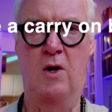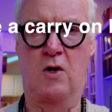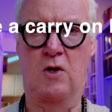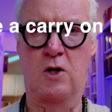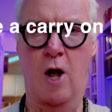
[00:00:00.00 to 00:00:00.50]

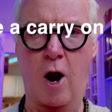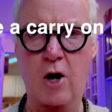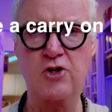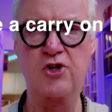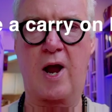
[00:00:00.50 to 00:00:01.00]

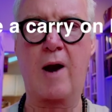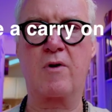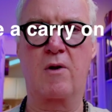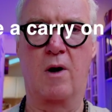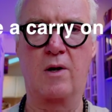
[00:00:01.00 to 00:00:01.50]
large
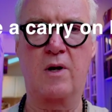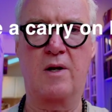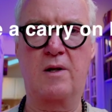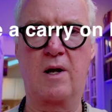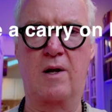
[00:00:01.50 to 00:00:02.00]
carry-on,
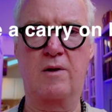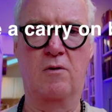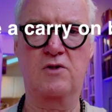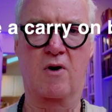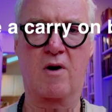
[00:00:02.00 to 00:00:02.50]
and
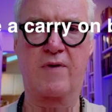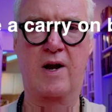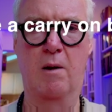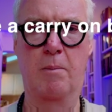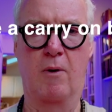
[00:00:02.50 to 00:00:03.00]
those are
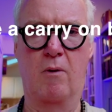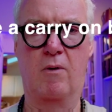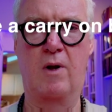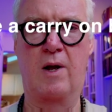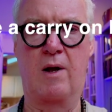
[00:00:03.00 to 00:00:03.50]

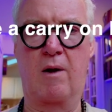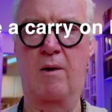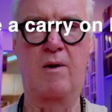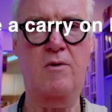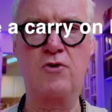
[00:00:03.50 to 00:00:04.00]
available,
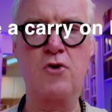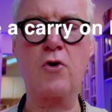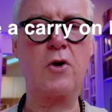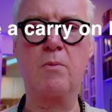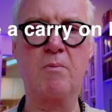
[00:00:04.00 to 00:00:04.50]
you
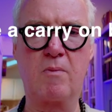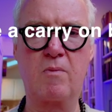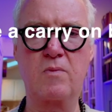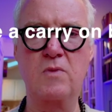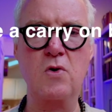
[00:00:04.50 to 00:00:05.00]
can
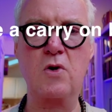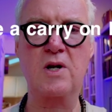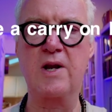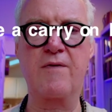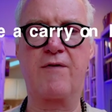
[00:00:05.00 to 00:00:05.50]

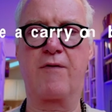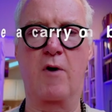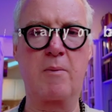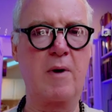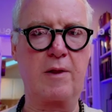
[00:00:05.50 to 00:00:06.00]
live
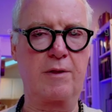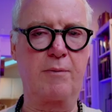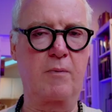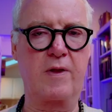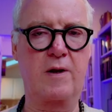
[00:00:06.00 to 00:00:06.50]
for a
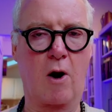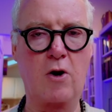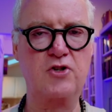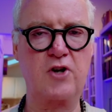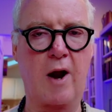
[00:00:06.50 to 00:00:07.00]
month with a
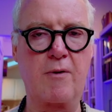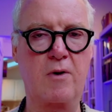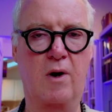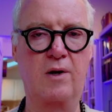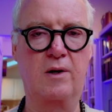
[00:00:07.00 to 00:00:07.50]
large
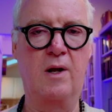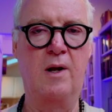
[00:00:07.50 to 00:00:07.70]
carry-on.